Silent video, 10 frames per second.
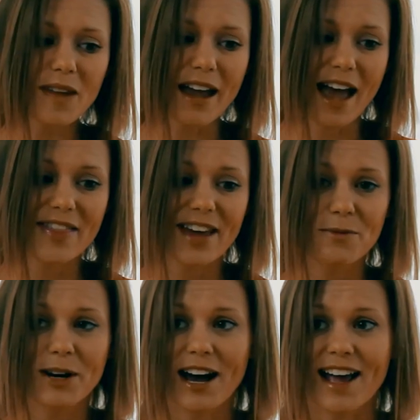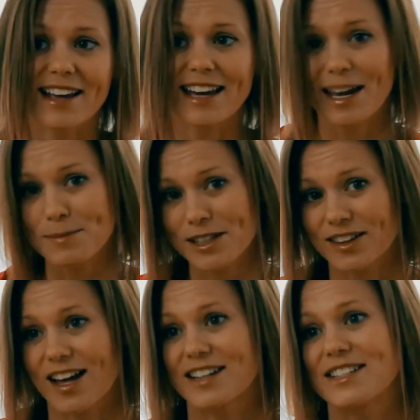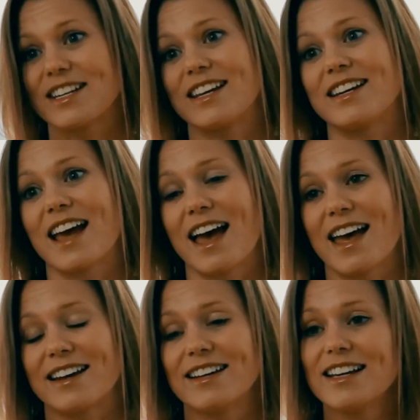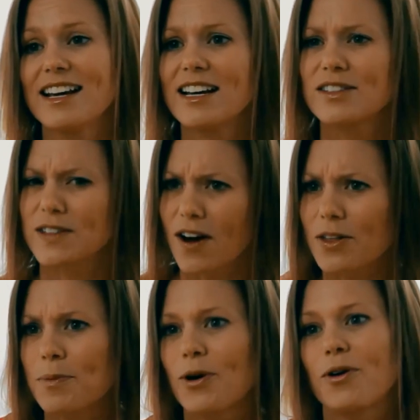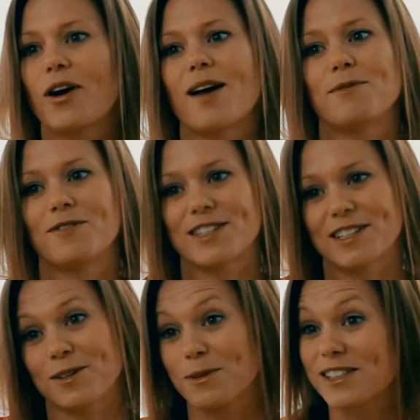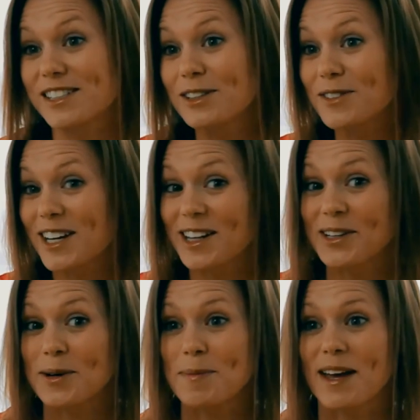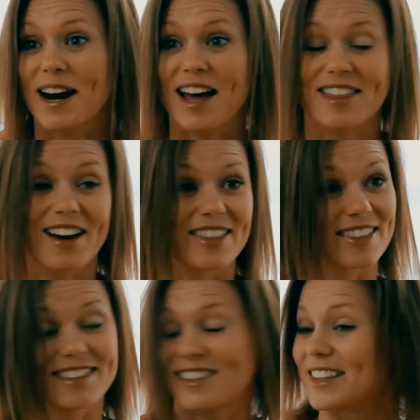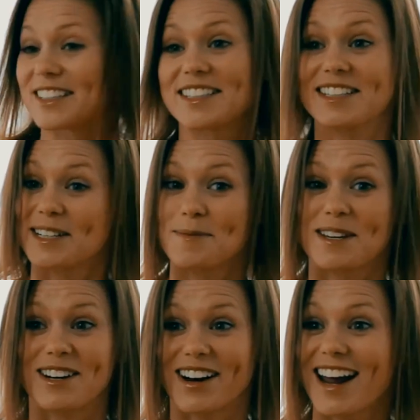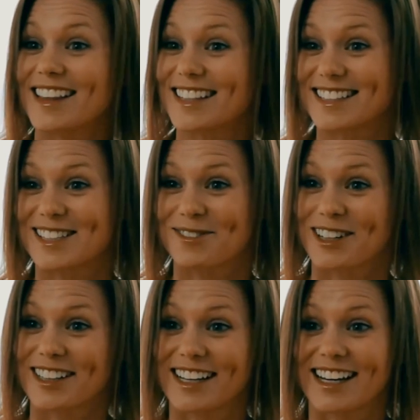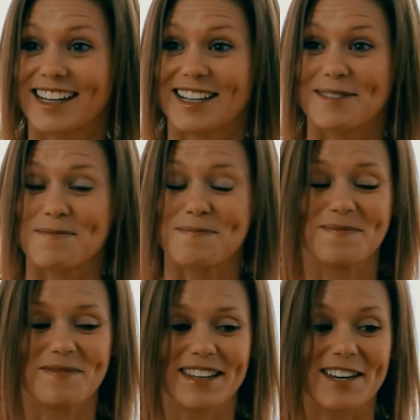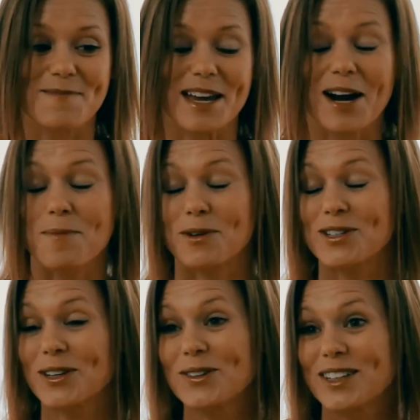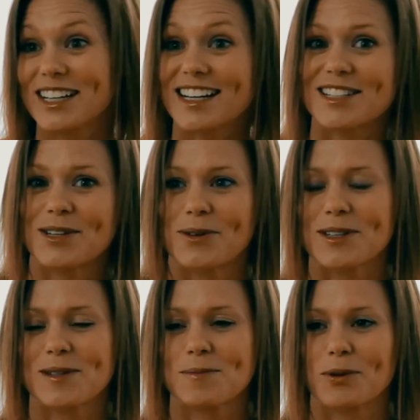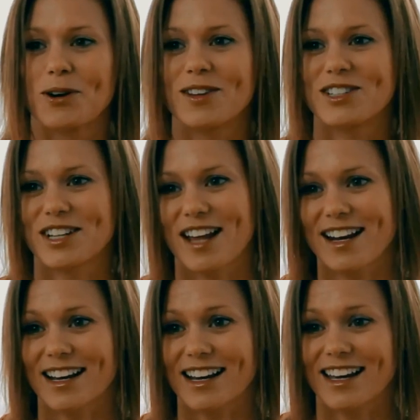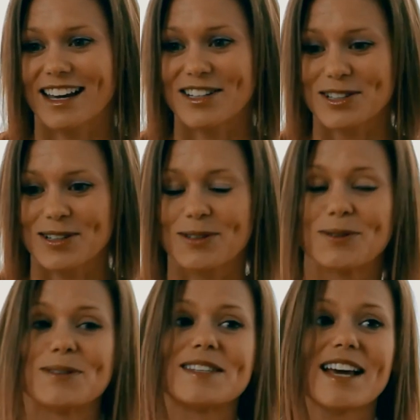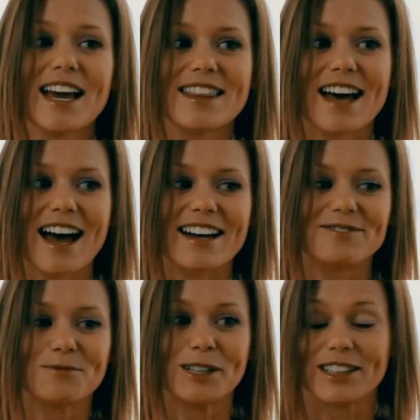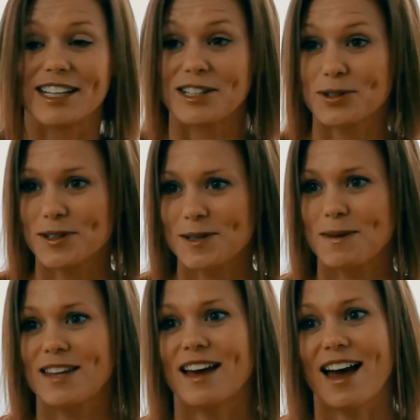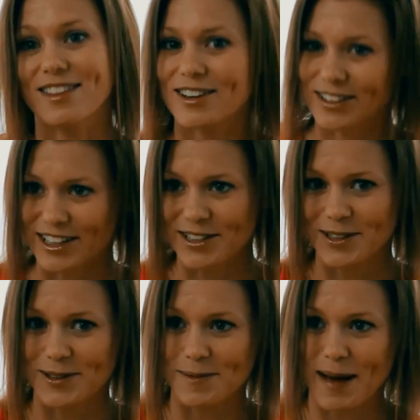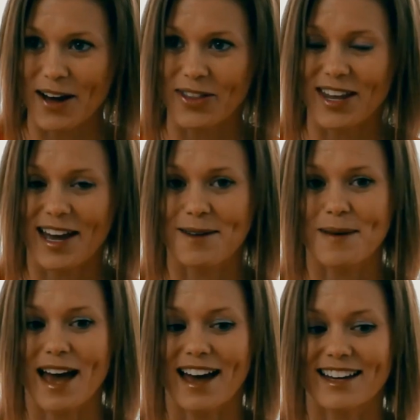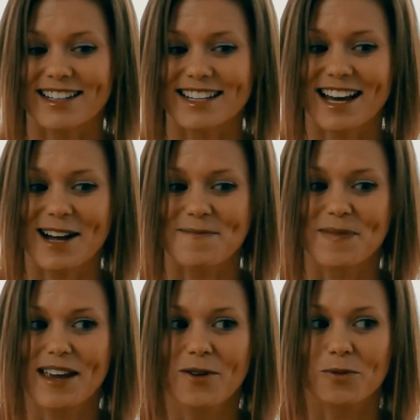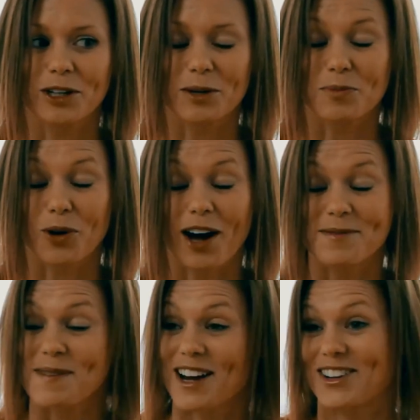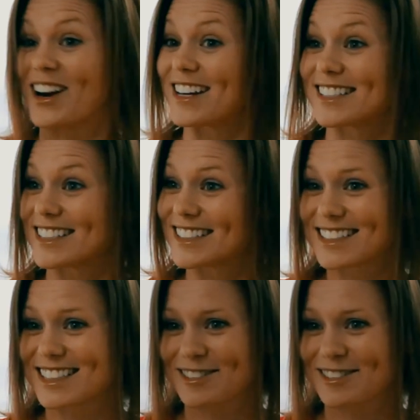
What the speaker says: And then when I came to London and saw the program and visited with Sylvia a little bit, I thought, this is going to be great. This is really going to give me an opportunity to explore the genetic issues that really interest me, the ethical issues about them, and really broaden my horizons.